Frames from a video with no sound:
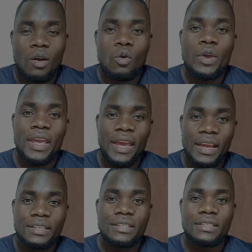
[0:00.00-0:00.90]
we
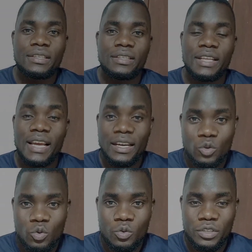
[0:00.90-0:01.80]
had the
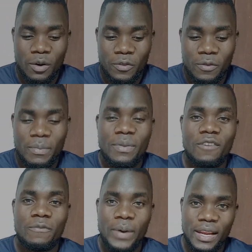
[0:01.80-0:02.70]
Gatundu South Member
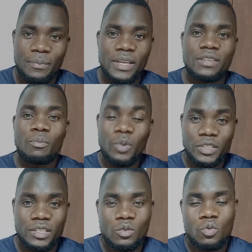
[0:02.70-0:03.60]
of Parliament
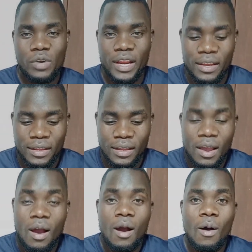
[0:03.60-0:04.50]
Moses Kuria
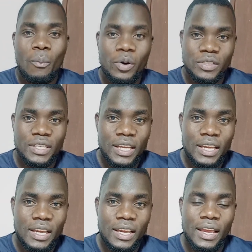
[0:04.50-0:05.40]

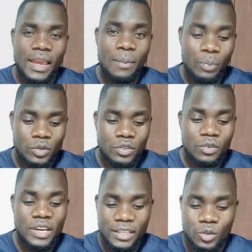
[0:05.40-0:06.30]
posting a post
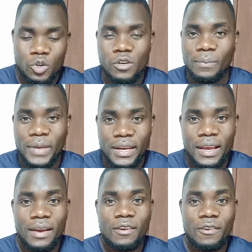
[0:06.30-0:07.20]
on his social
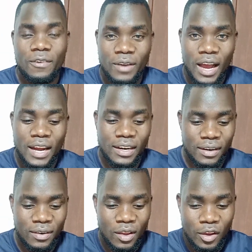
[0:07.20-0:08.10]
media
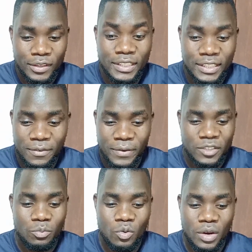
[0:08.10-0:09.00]
handle, which is the
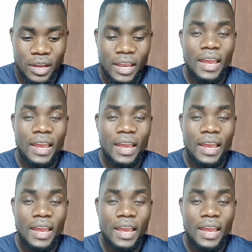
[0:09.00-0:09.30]
Facebook